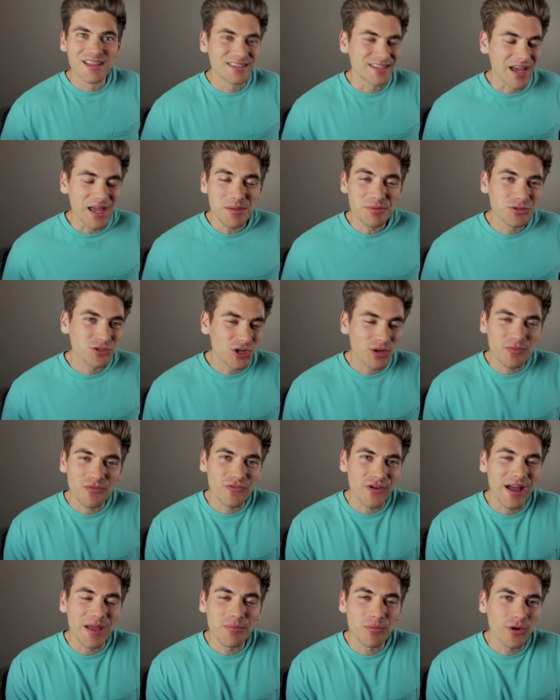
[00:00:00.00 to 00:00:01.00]
TypeScript
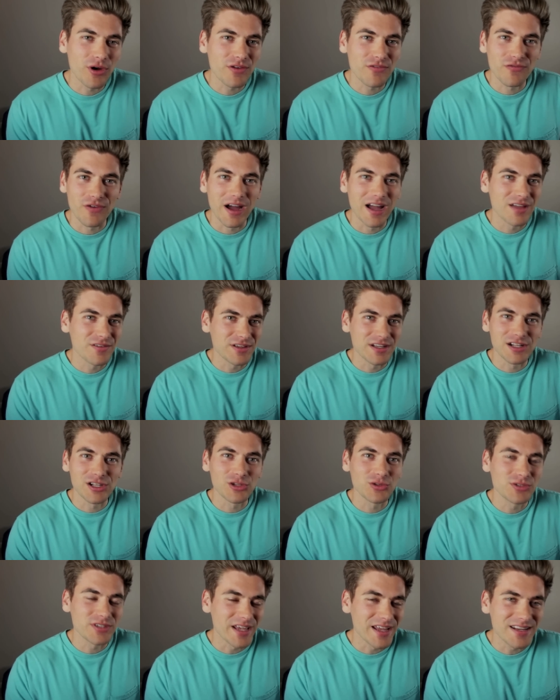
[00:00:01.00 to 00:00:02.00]
5.5
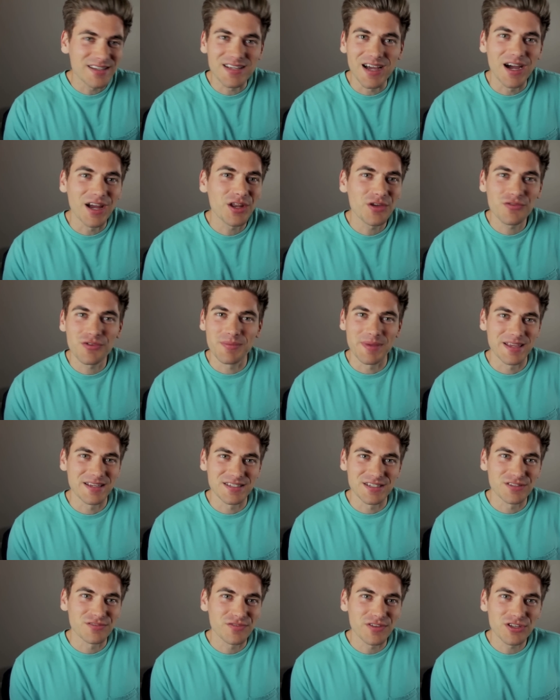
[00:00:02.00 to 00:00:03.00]
includes a ton of
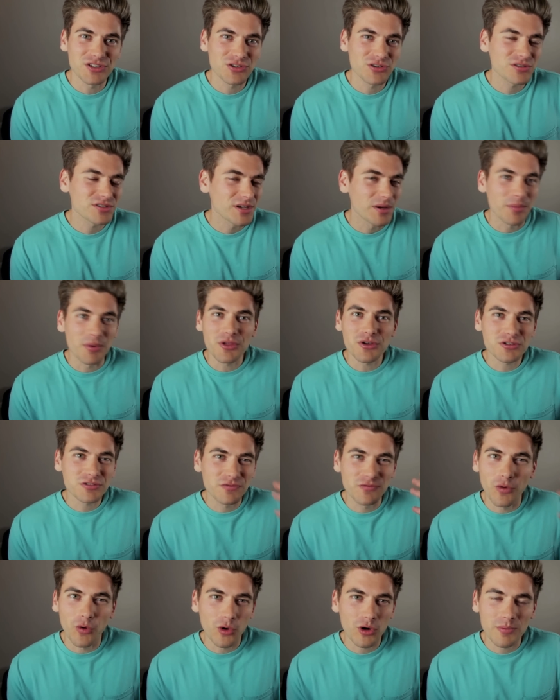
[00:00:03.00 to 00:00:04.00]
amazing features, but there's
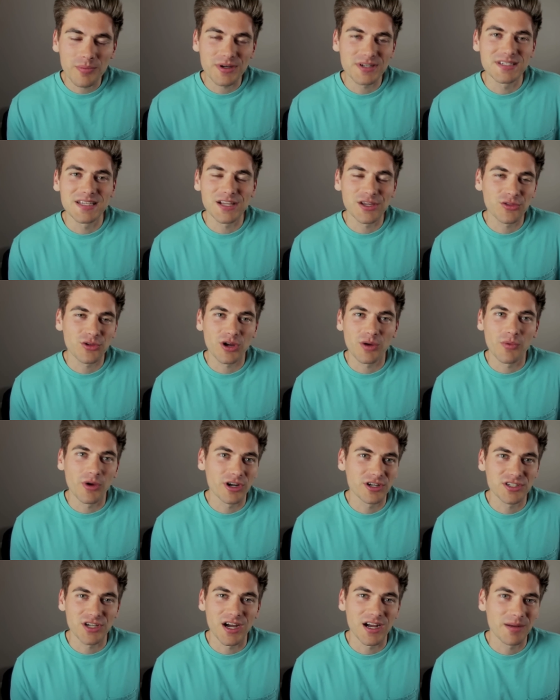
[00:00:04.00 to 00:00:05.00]
four in particular I want
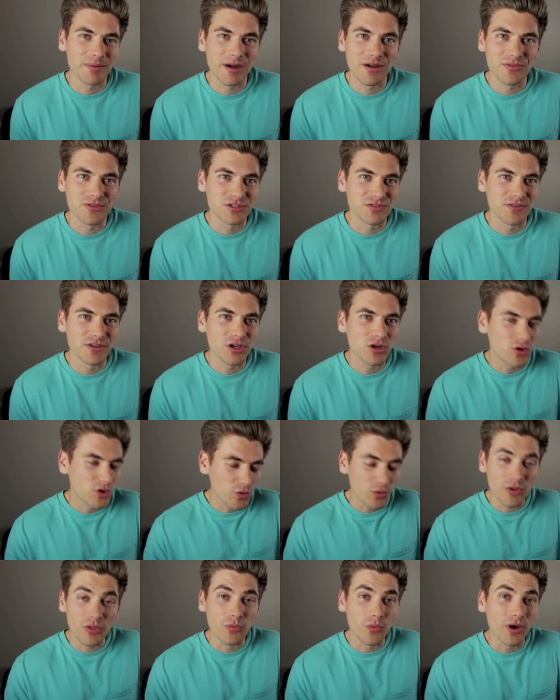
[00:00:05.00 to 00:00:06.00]
to talk about in this video,
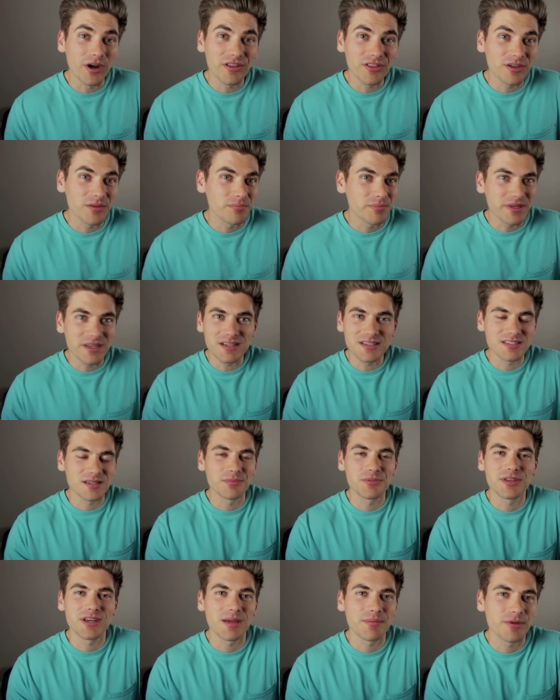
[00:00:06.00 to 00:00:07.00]
with one of them being
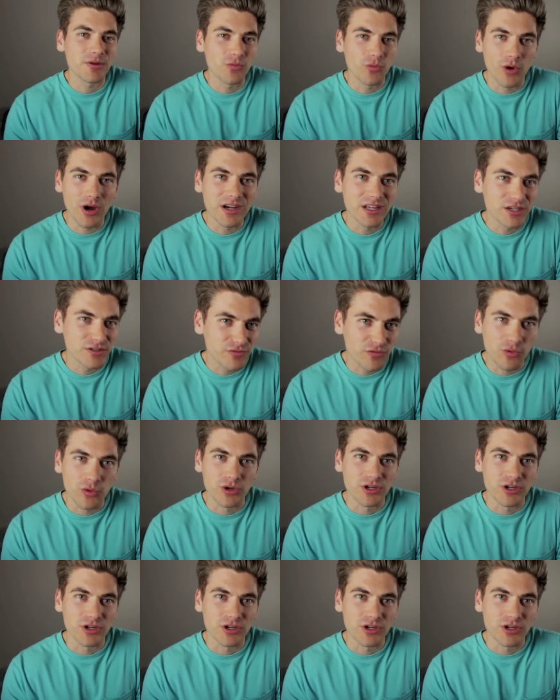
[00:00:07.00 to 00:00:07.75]
something I've been wanting for